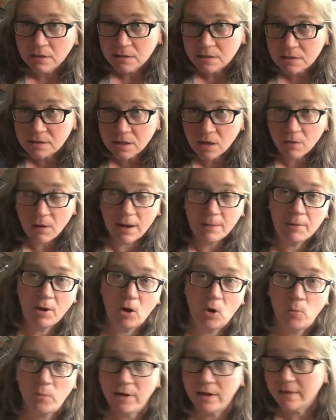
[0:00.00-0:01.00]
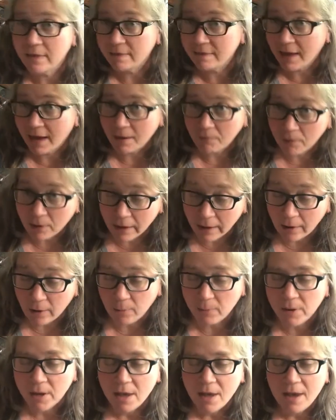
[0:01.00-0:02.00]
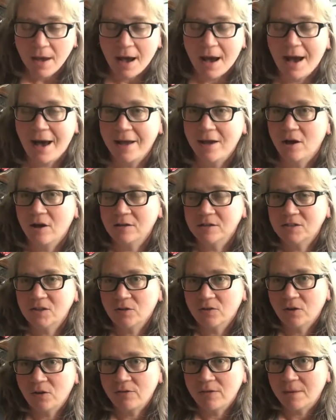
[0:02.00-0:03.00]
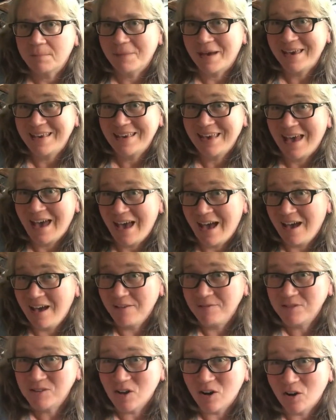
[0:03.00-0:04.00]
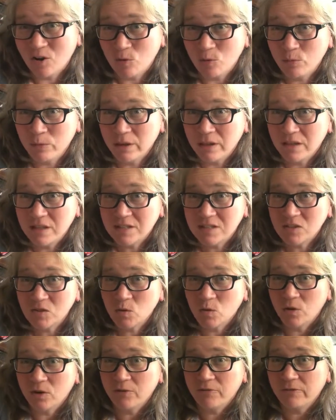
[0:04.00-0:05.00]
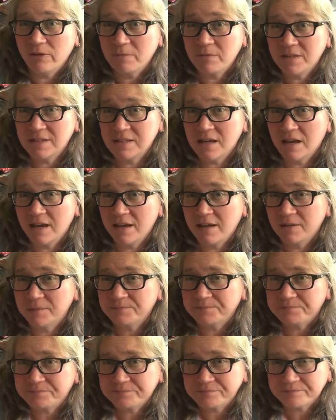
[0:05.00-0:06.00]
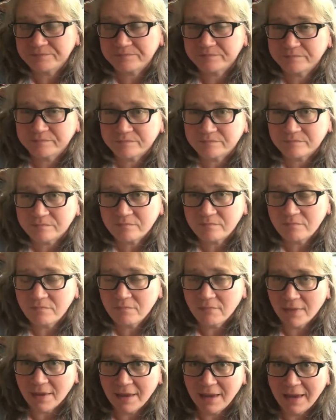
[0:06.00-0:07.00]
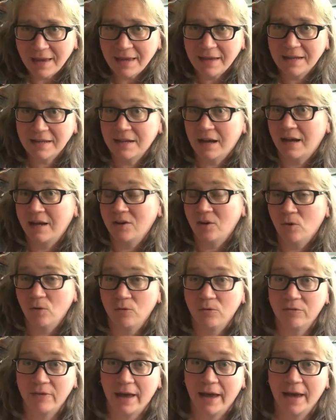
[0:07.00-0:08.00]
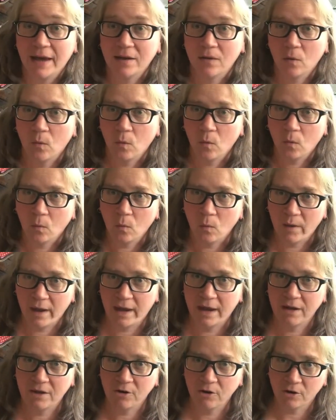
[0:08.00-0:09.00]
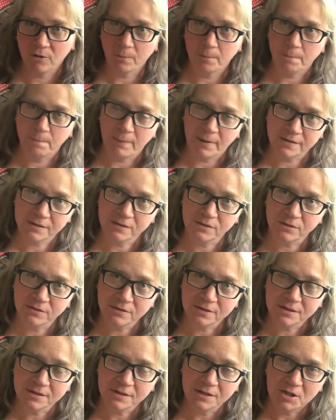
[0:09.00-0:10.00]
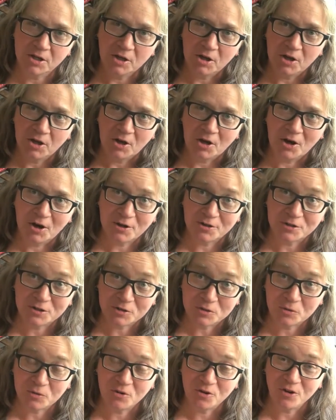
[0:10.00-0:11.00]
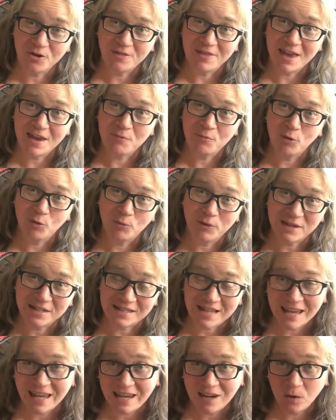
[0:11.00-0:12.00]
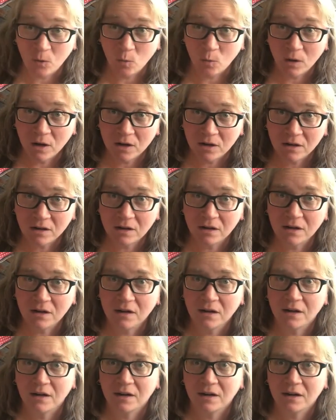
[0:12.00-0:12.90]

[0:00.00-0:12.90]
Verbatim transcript: So I'm hoping that that will help. I also know that my calves are really sore from this hike. And I know that when your muscles are sore, they will retain water